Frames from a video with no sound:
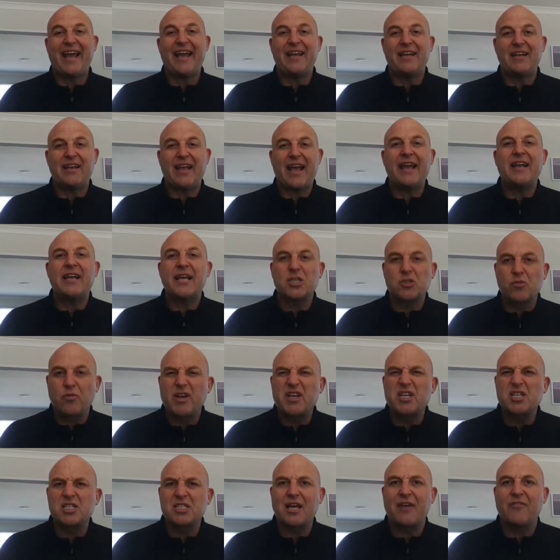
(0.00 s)
and and has
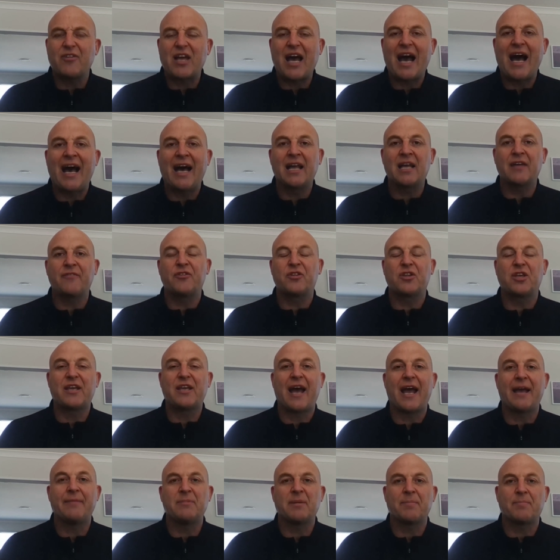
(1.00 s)
rediscovered a hunger for the
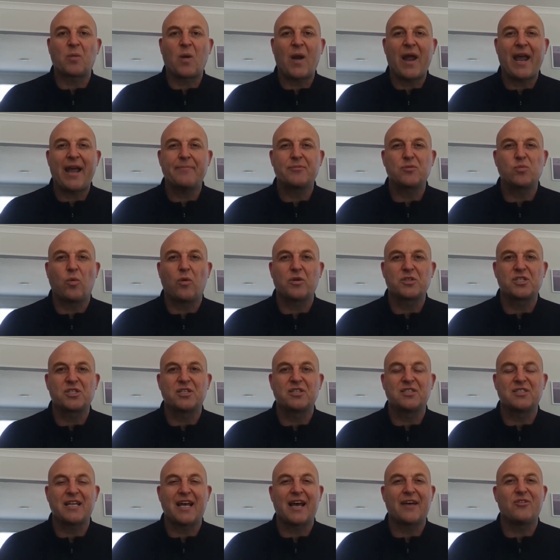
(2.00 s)
game that perhaps
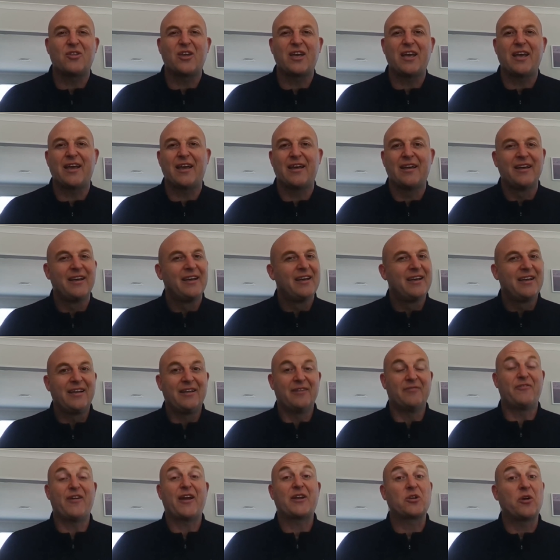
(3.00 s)
wasn't uh, there.
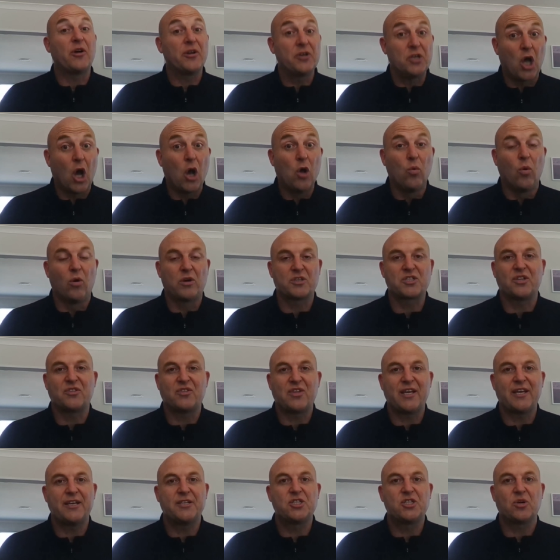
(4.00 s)
In fact, I know
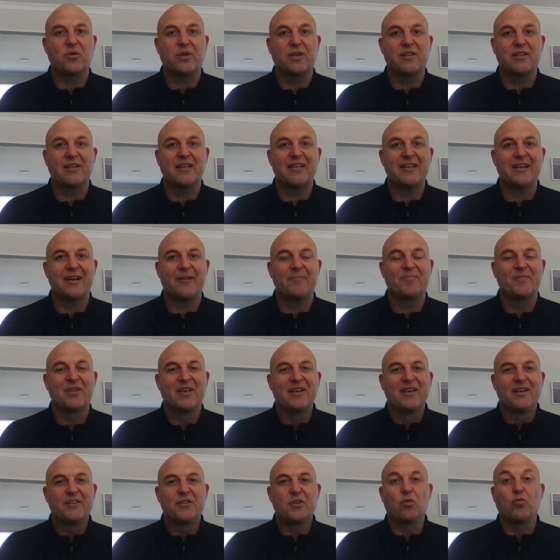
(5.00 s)
wasn't there during the um,
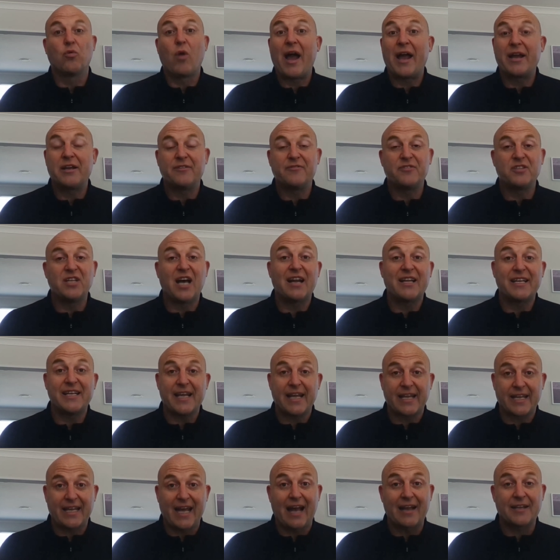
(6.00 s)
the reign of
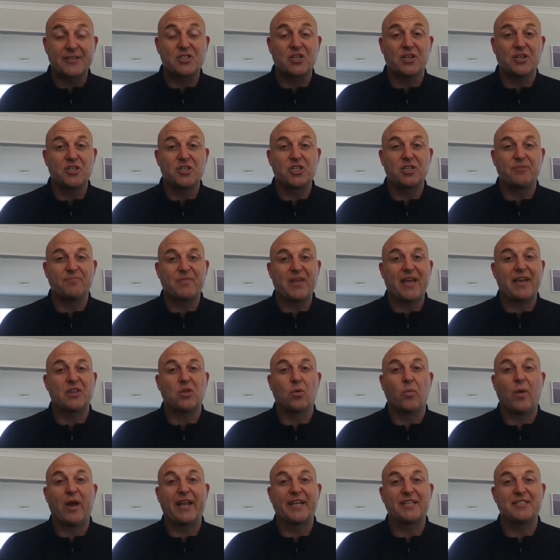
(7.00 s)
Darije Kalezic
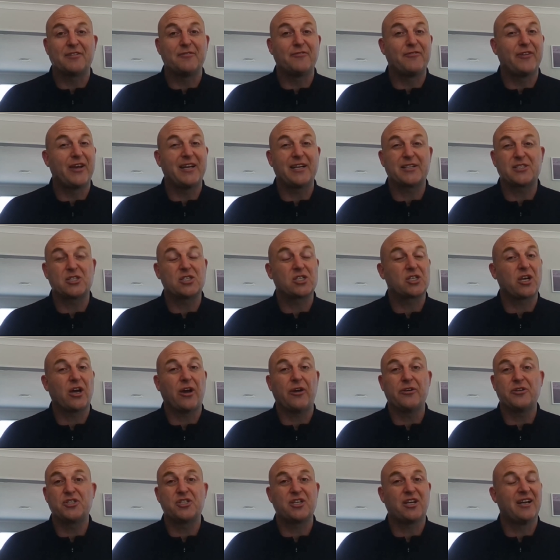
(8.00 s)
at the Wellington Phoenix as
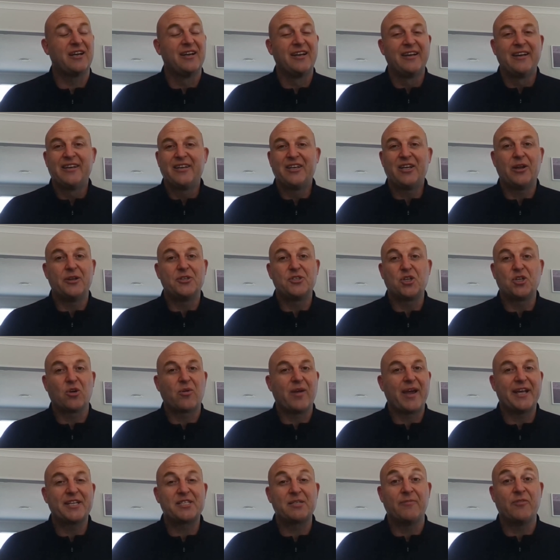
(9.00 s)
coach. Uh, you know,
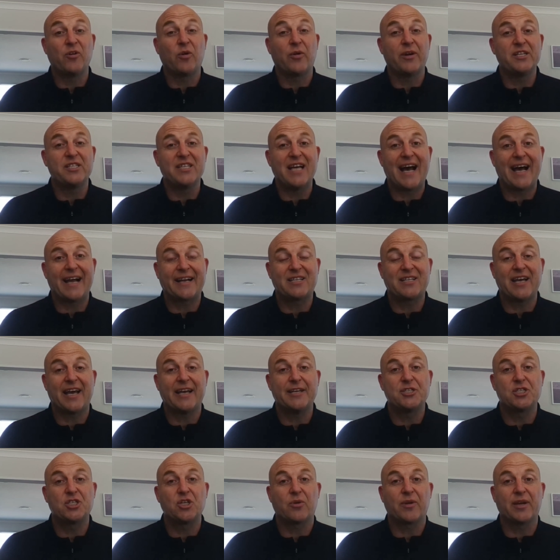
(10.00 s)
Dura had some very dark
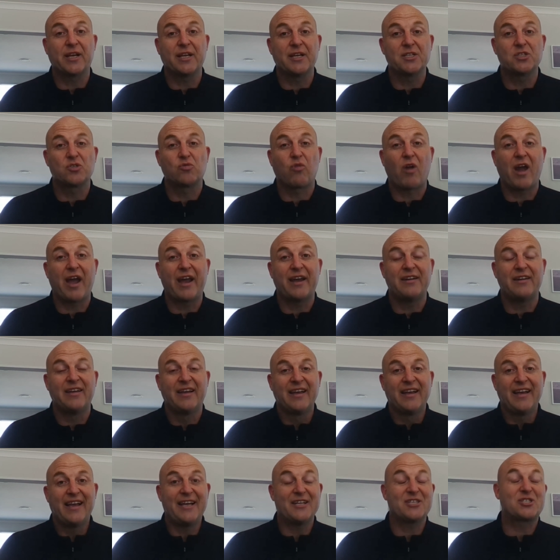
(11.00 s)
days during his reign
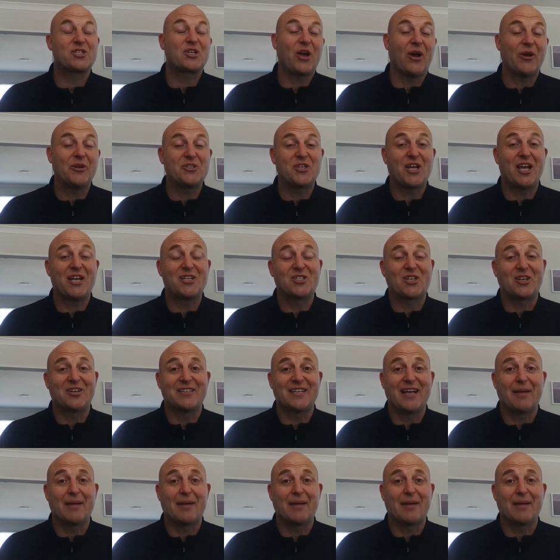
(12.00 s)
as coach, as